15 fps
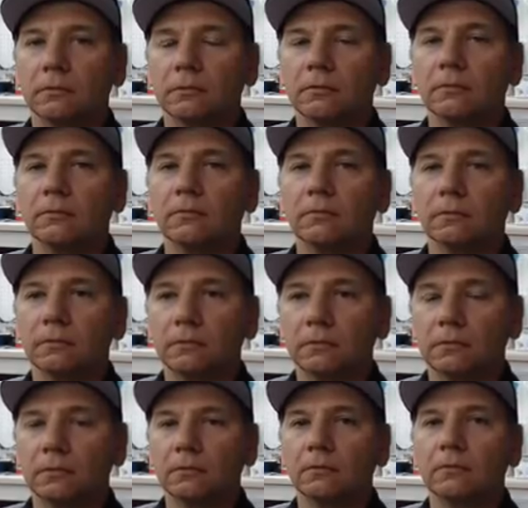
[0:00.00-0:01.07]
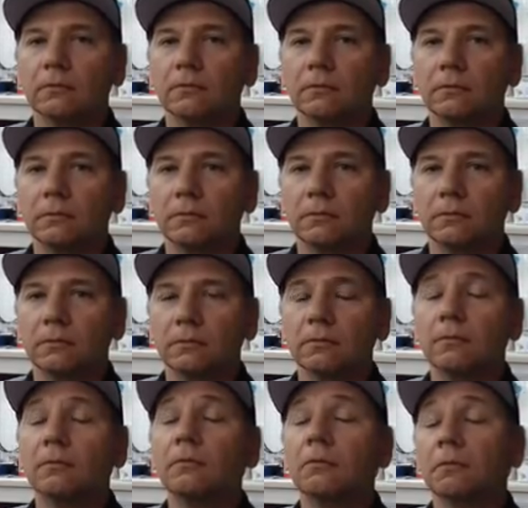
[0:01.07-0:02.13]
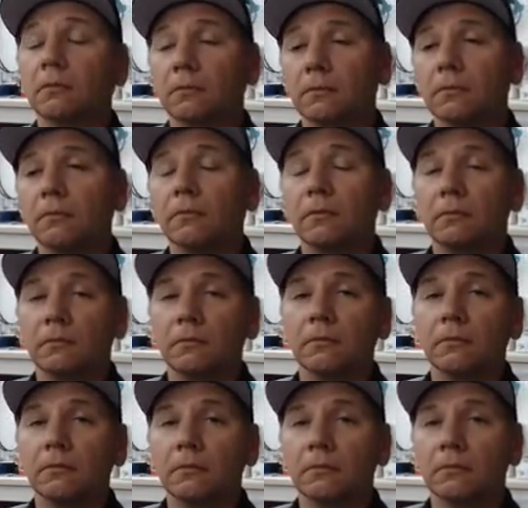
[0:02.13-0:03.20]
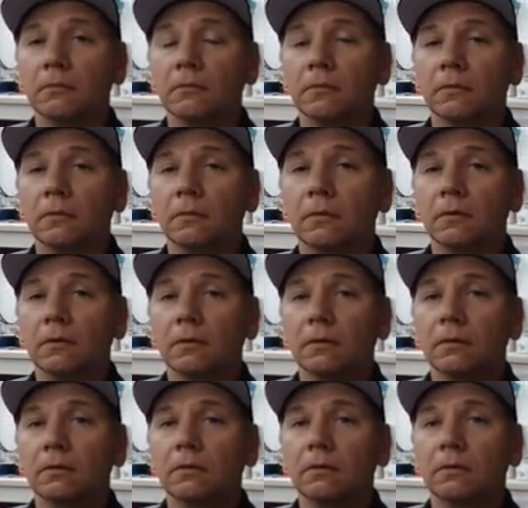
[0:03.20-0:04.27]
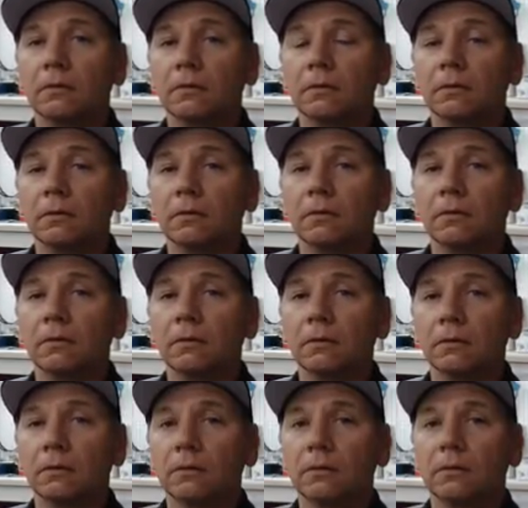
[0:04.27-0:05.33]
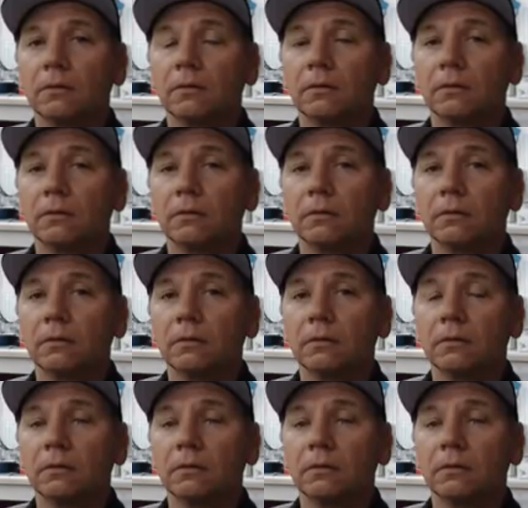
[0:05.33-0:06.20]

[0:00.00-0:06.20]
(not speaking)